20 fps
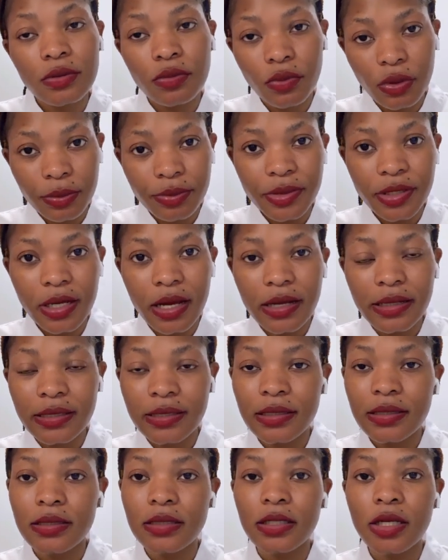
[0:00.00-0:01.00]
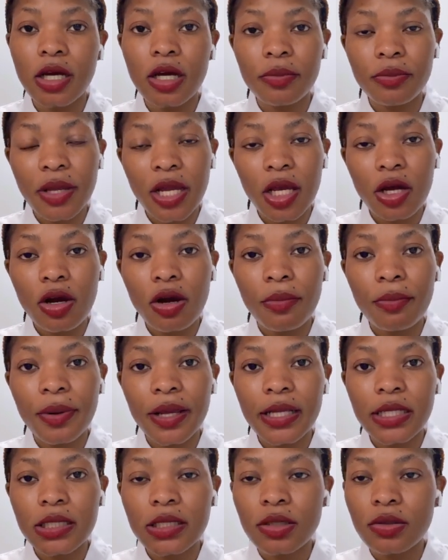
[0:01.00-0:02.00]
websites on my
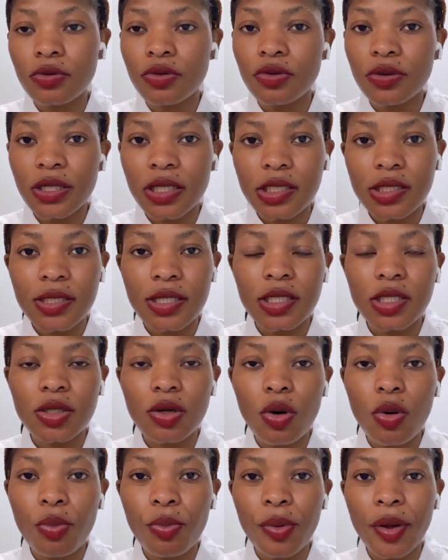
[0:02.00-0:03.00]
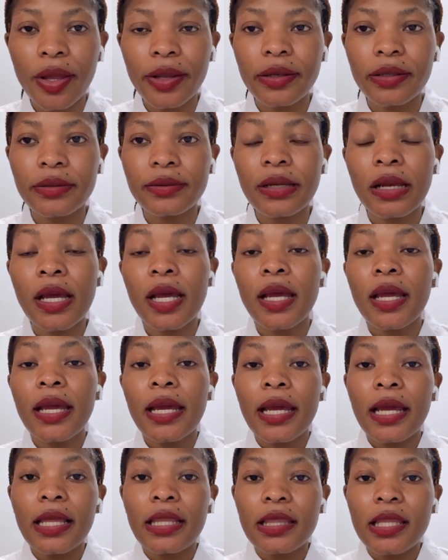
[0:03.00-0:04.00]
comment, so you can just open,
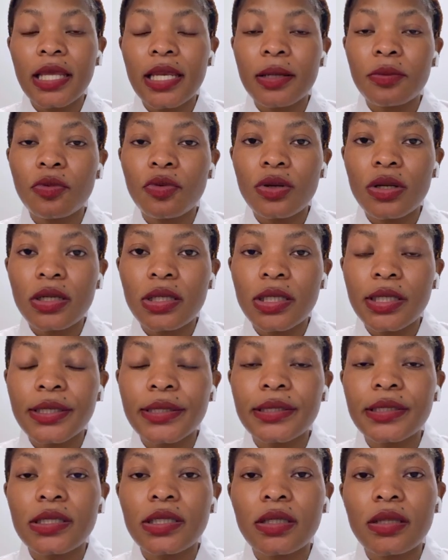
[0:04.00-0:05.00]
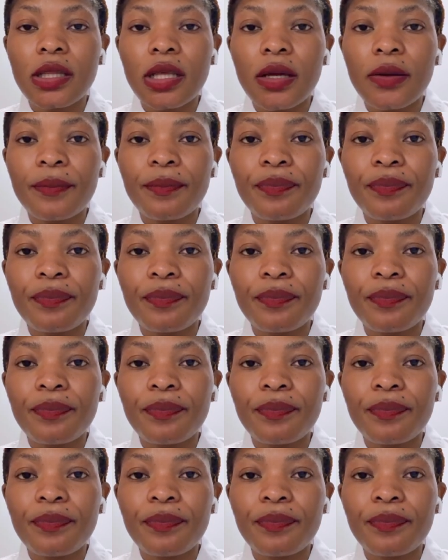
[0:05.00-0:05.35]
and then I'm going to list the